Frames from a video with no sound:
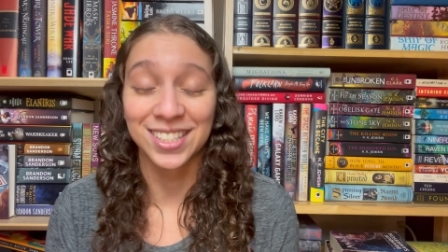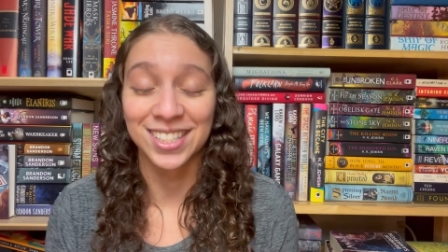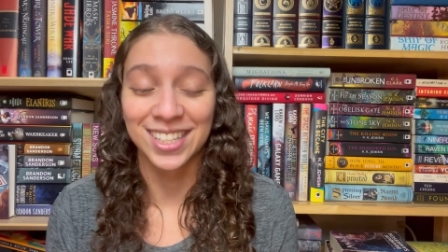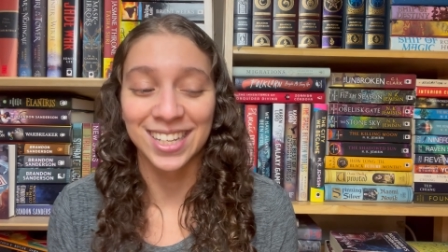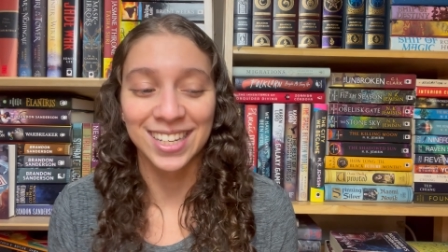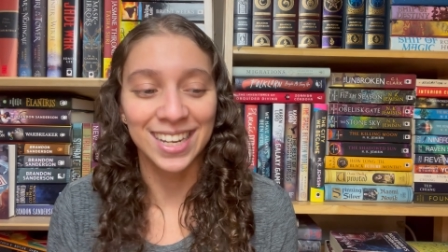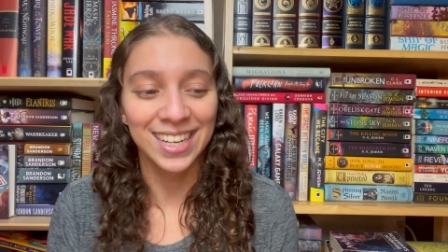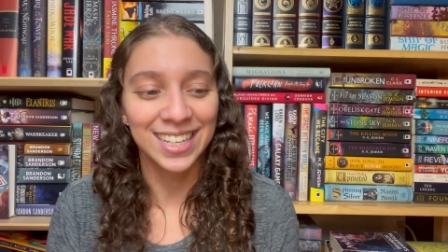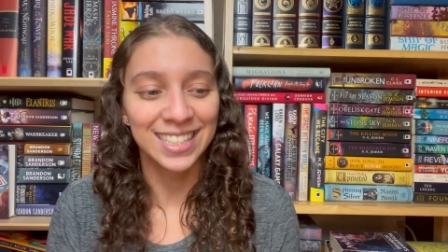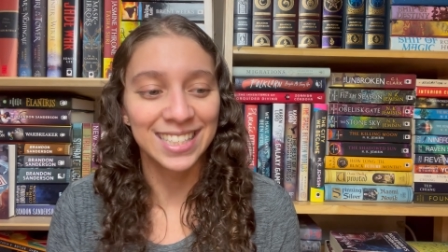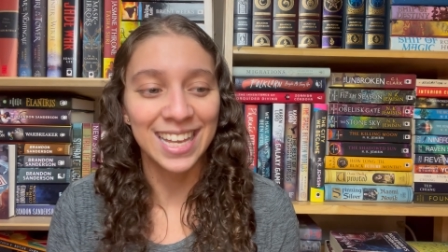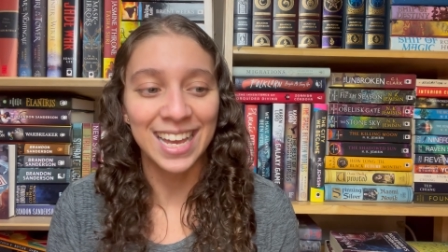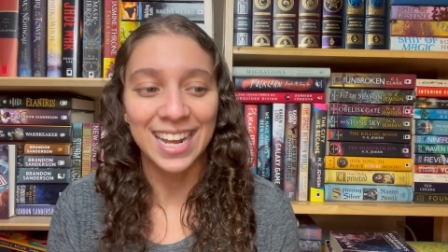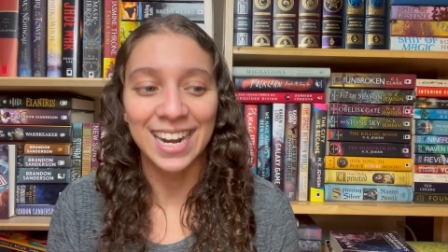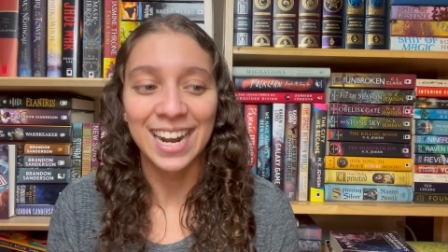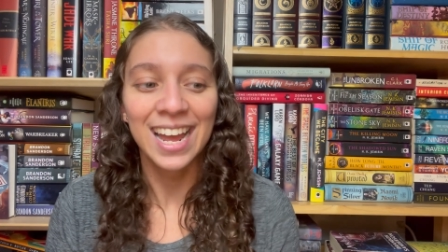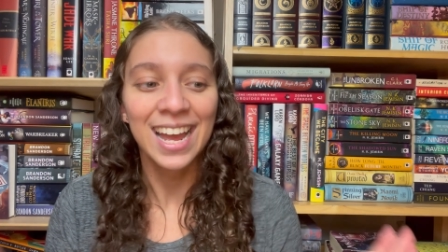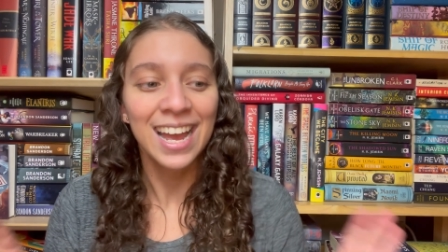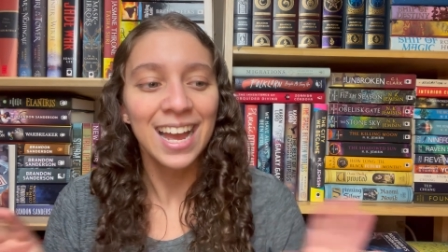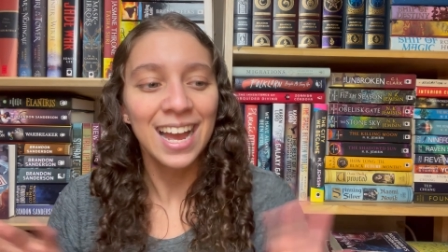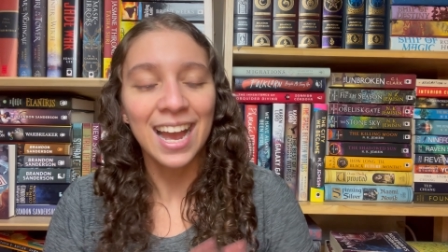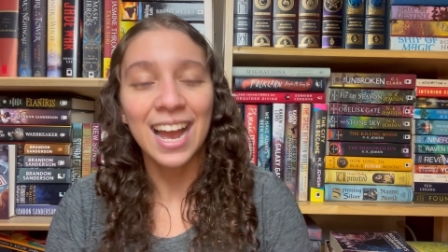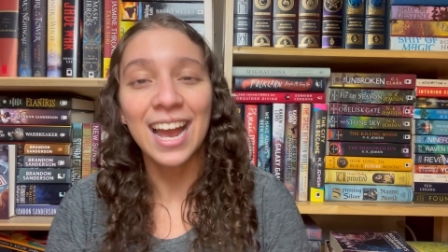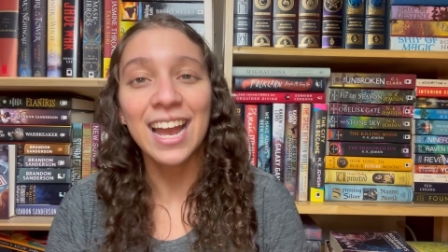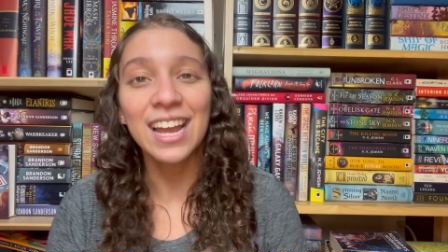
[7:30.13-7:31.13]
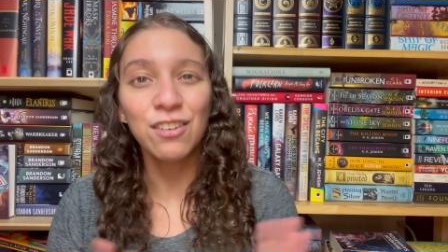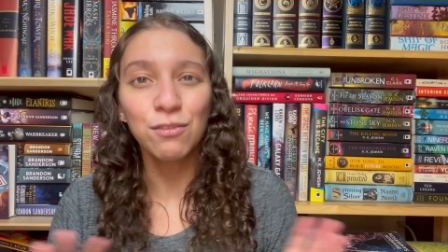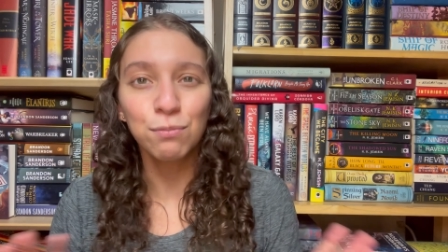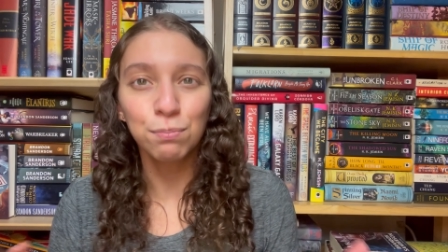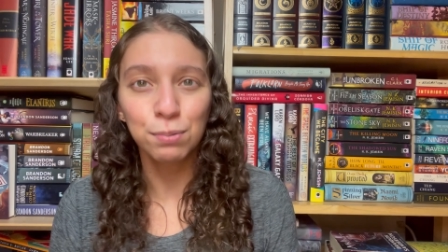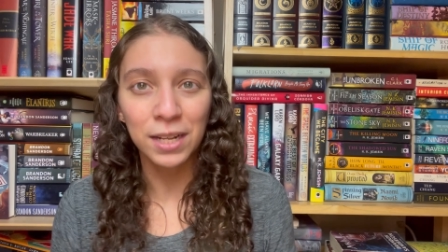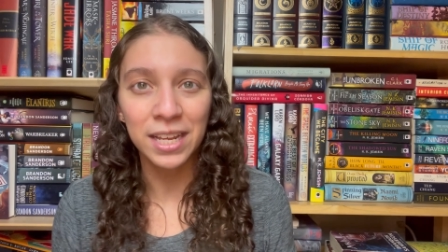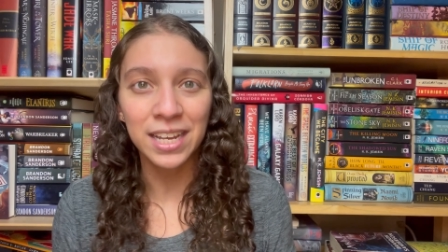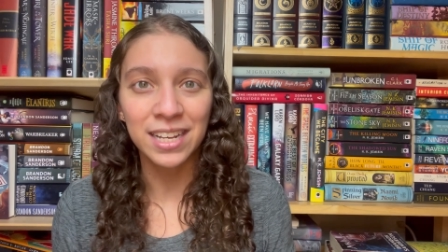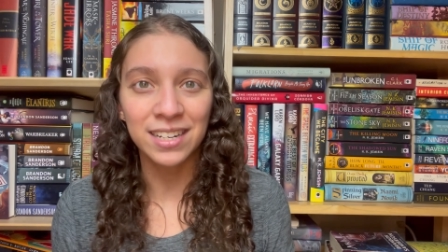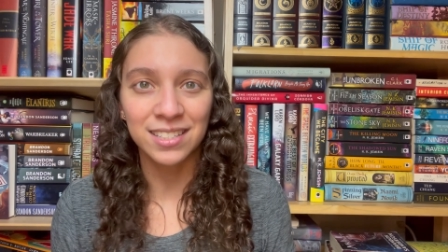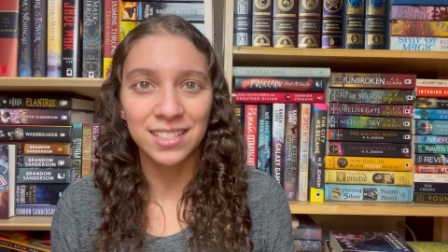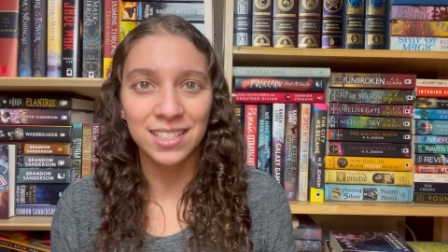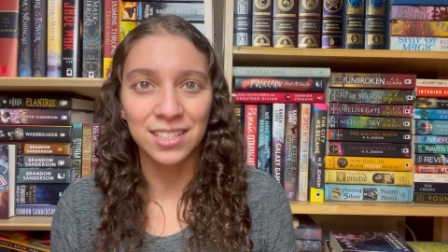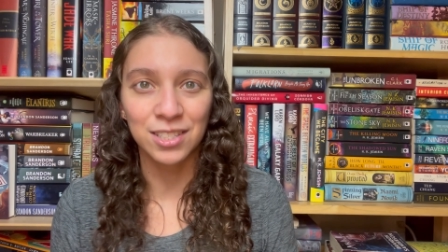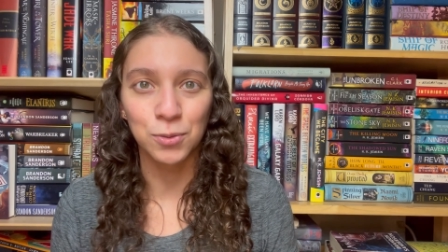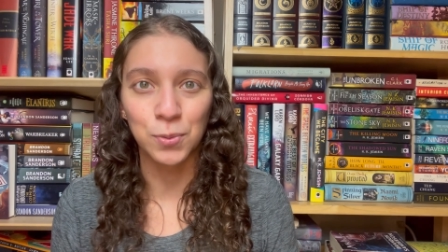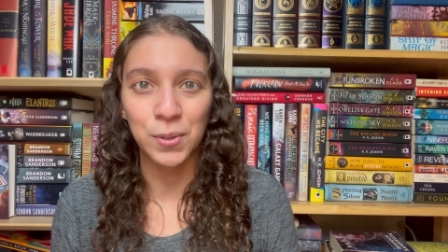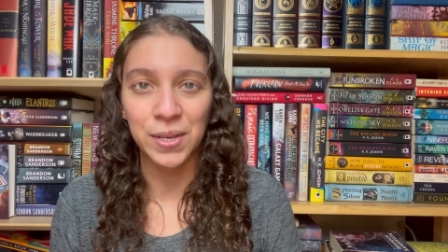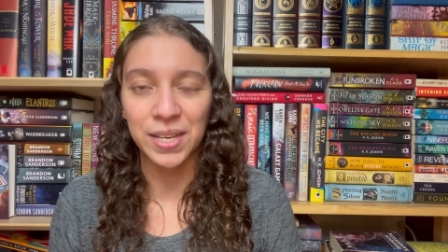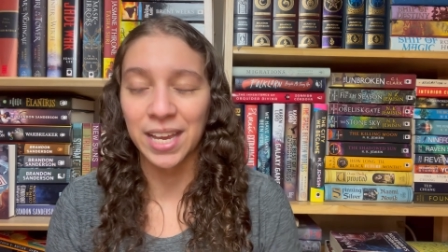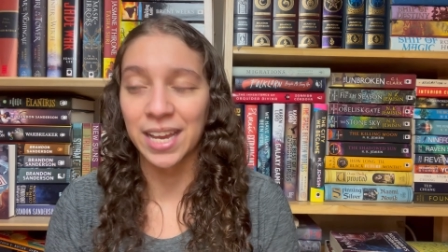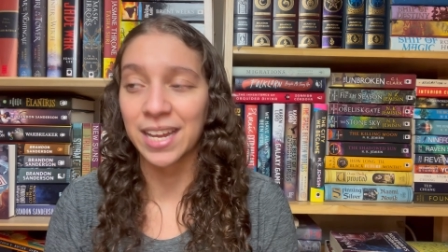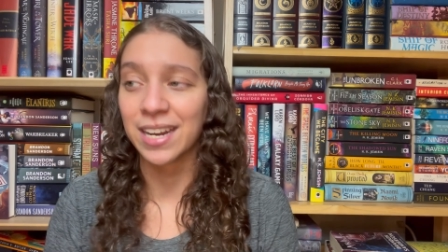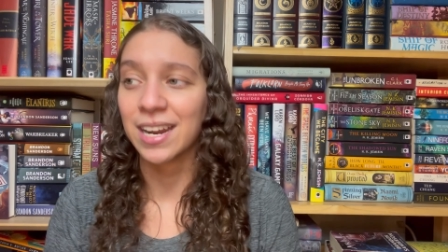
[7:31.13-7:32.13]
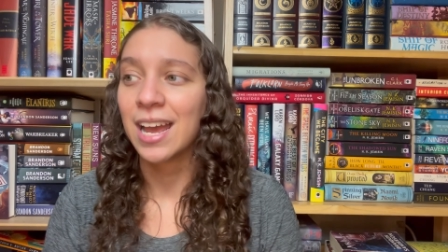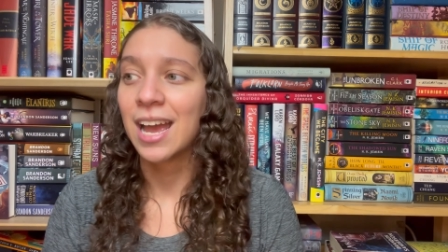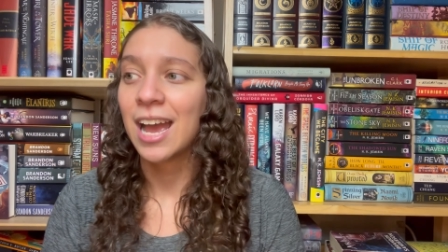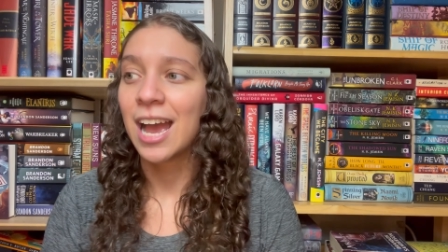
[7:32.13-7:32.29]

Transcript: Like I said, I have plans this weekend.